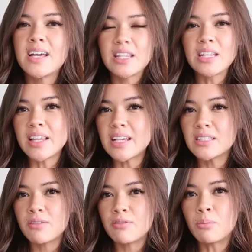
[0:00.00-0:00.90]
the
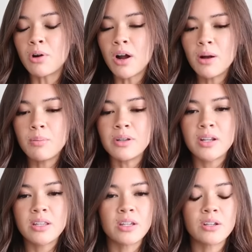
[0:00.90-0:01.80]
lace of the bra but
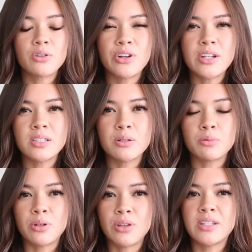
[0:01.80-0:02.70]
nothing crazy
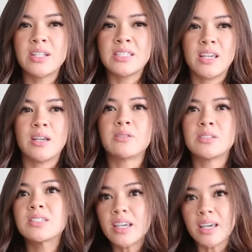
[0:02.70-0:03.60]
where like, it's like
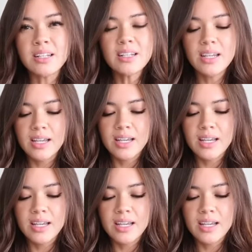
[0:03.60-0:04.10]
skin